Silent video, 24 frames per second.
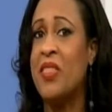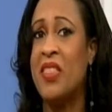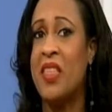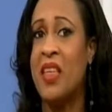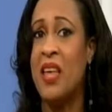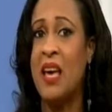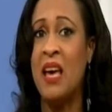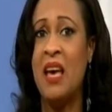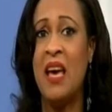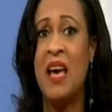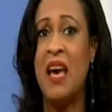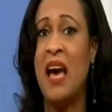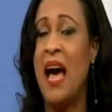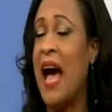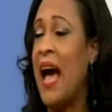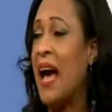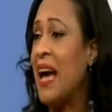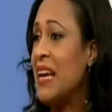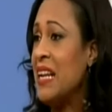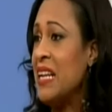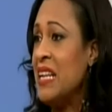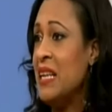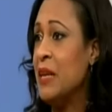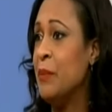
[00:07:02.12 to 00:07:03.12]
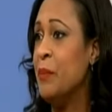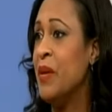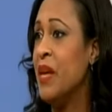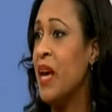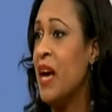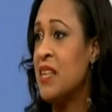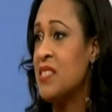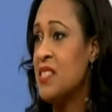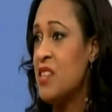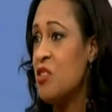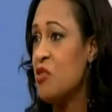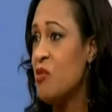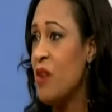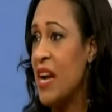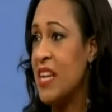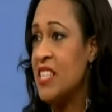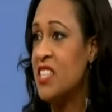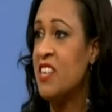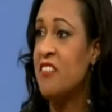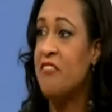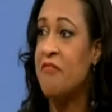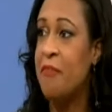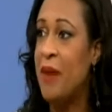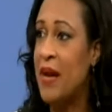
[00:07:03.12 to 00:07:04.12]
with acne as a
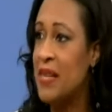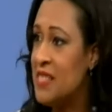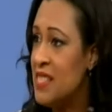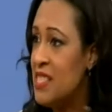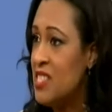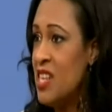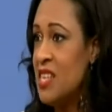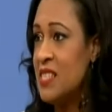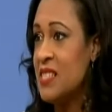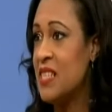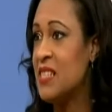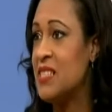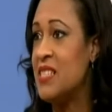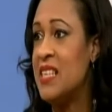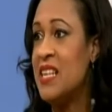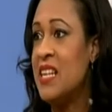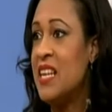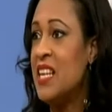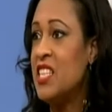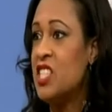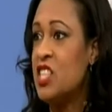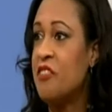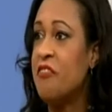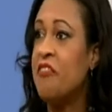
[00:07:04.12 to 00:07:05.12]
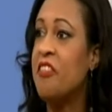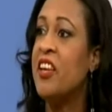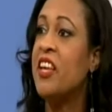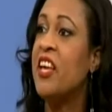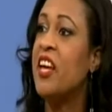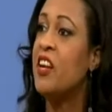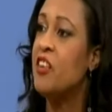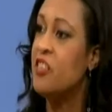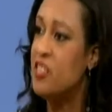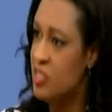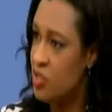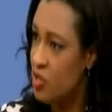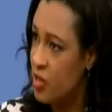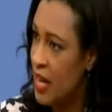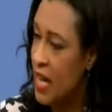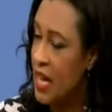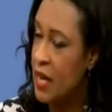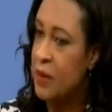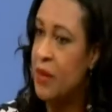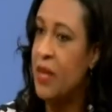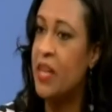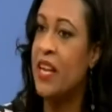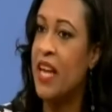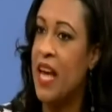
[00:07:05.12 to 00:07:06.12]
rite of passage as a teenager for years.
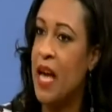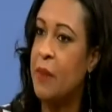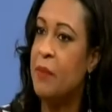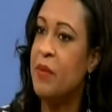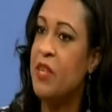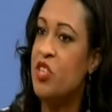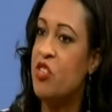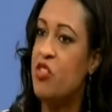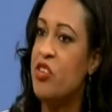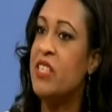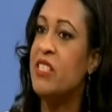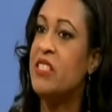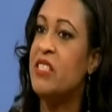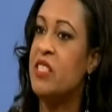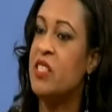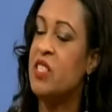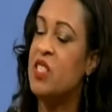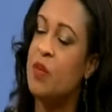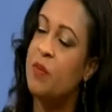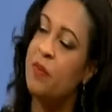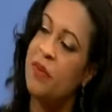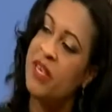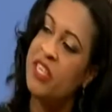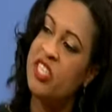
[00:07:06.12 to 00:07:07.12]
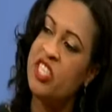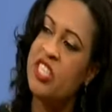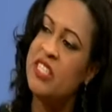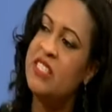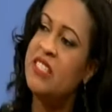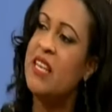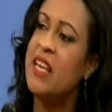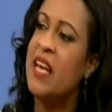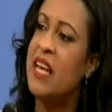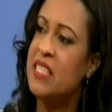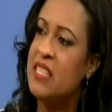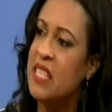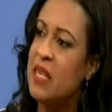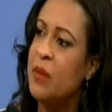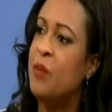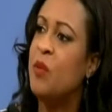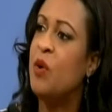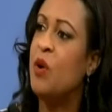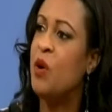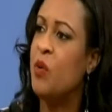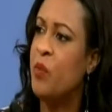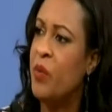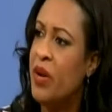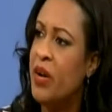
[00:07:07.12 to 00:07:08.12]
It can be treated. So patients are getting
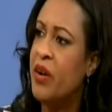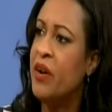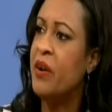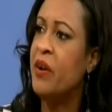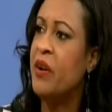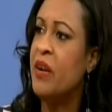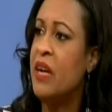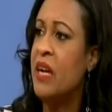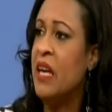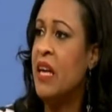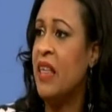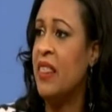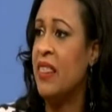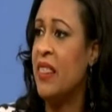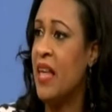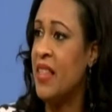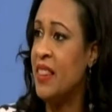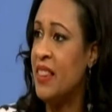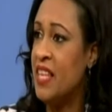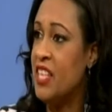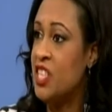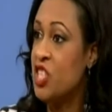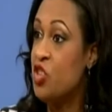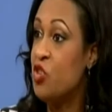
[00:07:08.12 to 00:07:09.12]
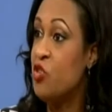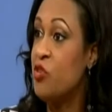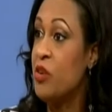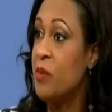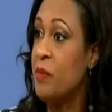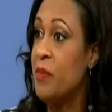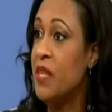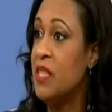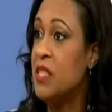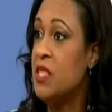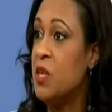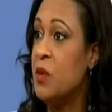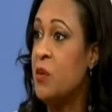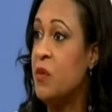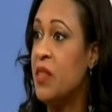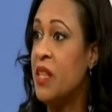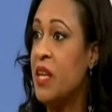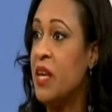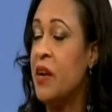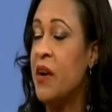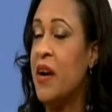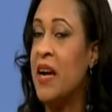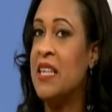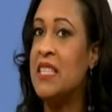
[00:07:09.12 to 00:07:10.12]
more aware that there's treatment out
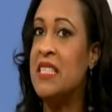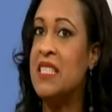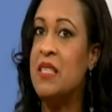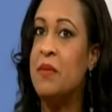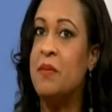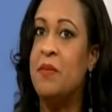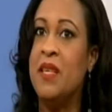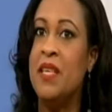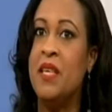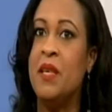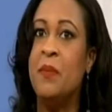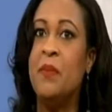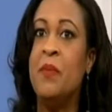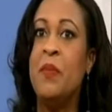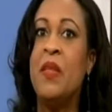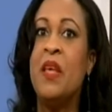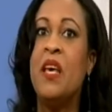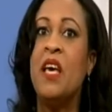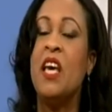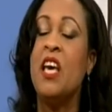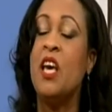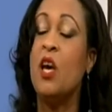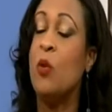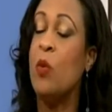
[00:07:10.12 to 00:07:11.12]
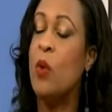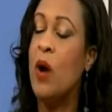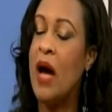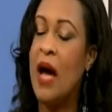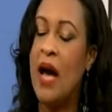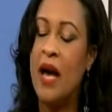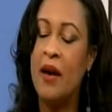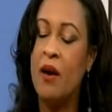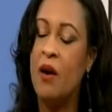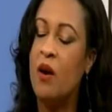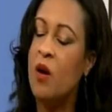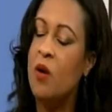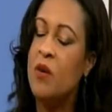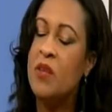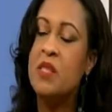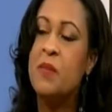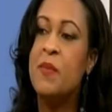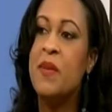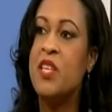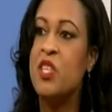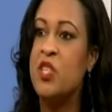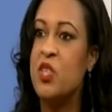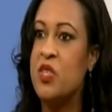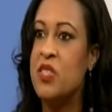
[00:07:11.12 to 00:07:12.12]
there. And to me, I
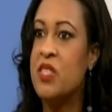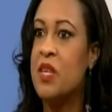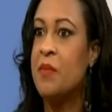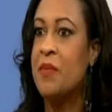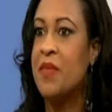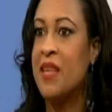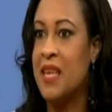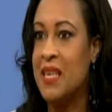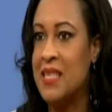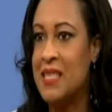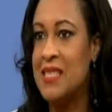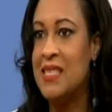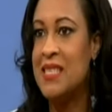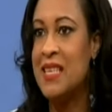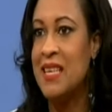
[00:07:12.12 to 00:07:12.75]
always make sure something is